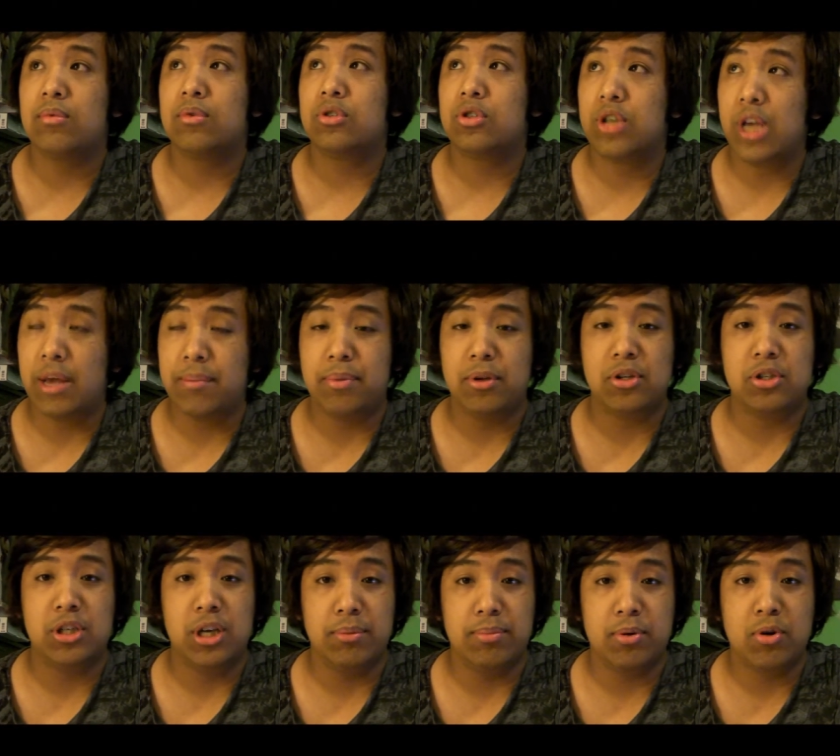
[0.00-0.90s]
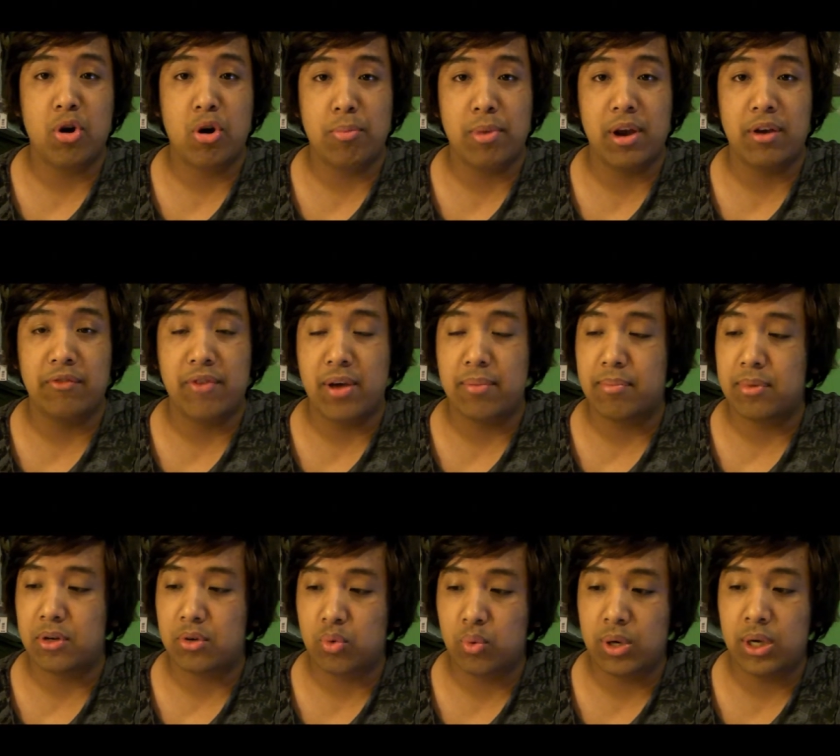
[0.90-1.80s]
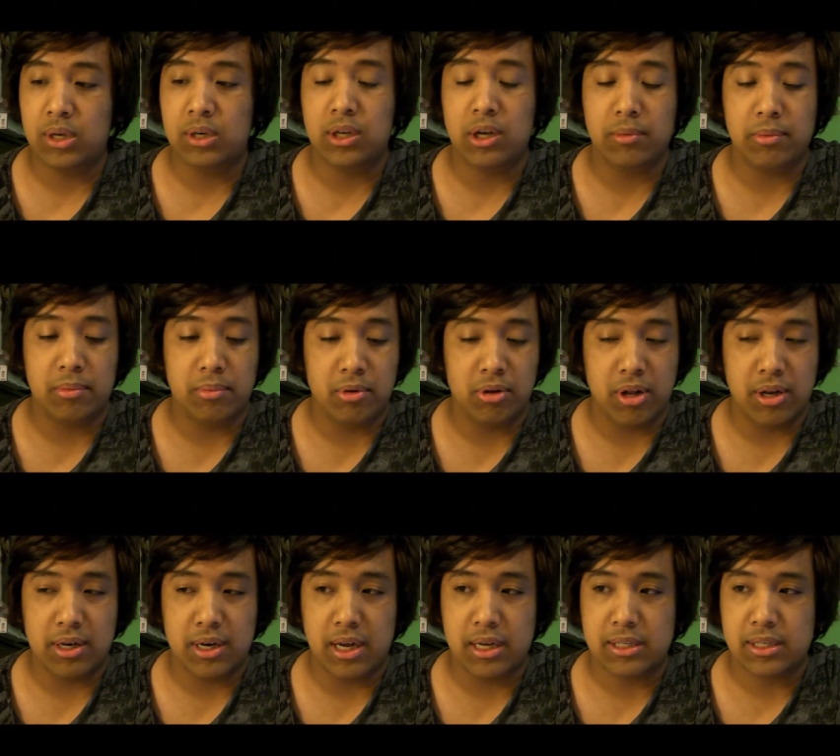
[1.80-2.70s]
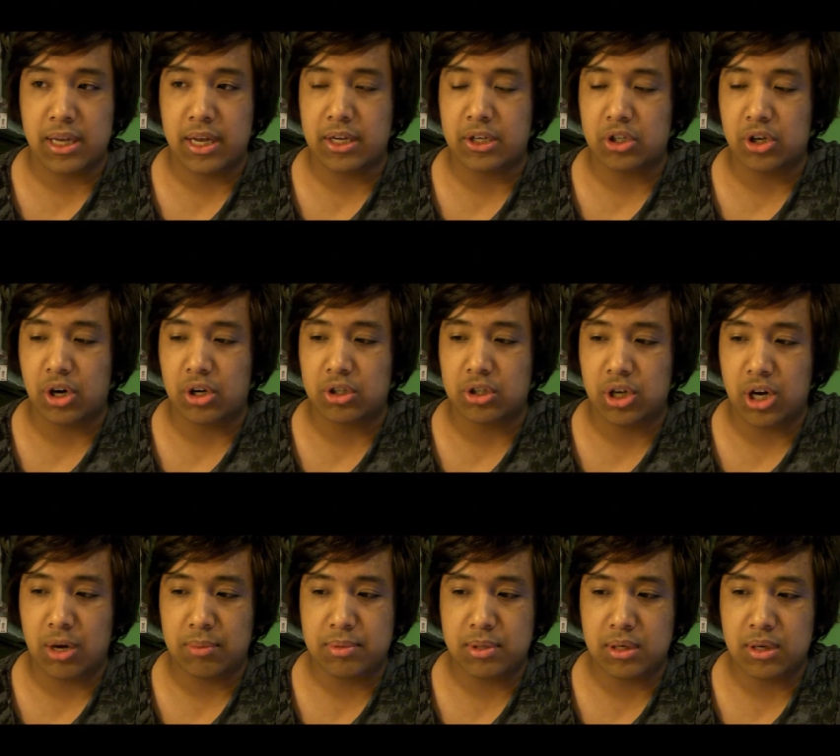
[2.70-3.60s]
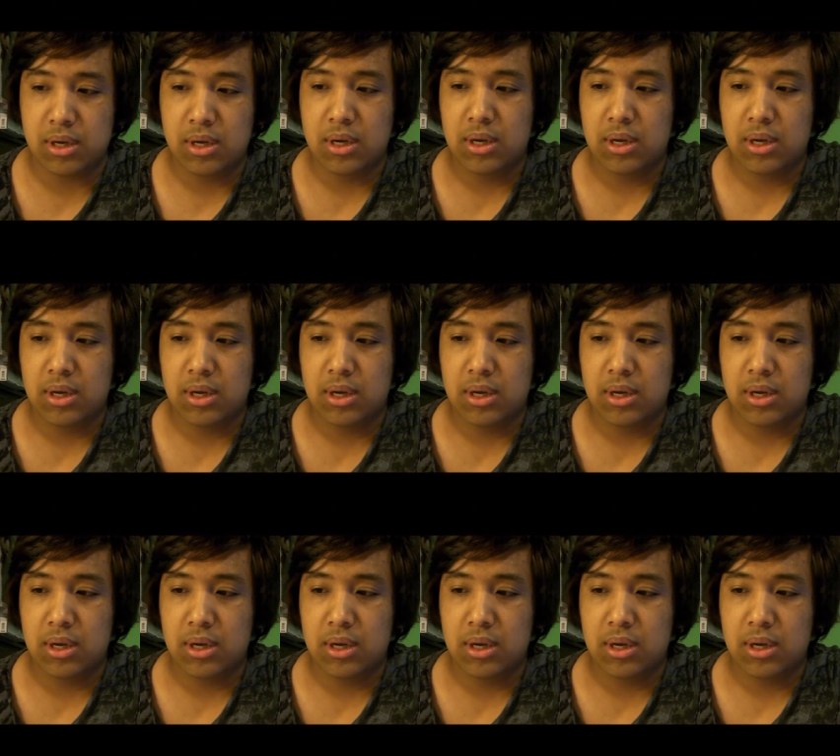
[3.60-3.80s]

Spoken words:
championship co-main event between Gilbert Melendez and Josh Thompson.